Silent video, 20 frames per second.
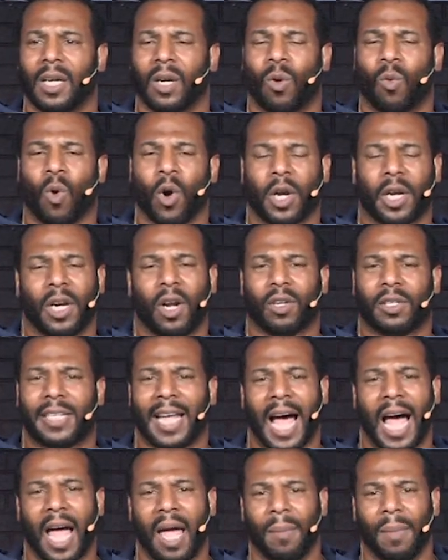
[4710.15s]
working on
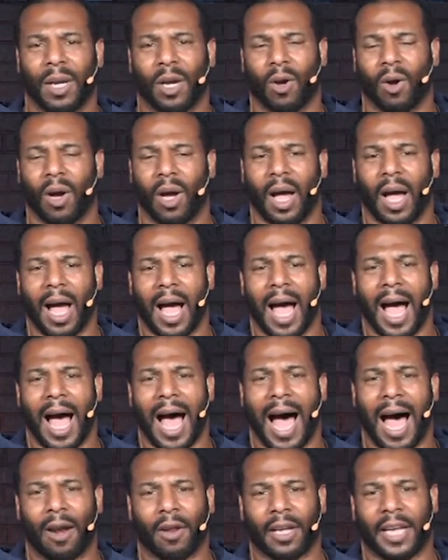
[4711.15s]
timing, on
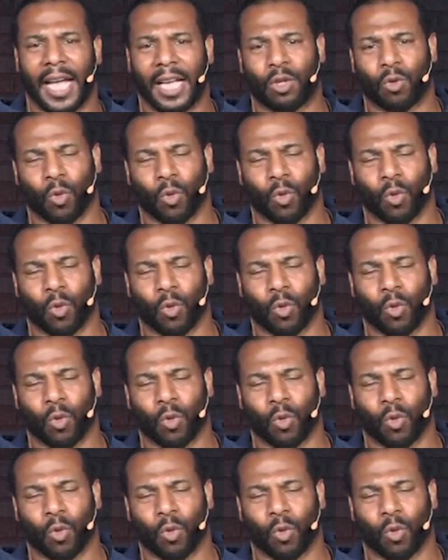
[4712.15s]
how to catch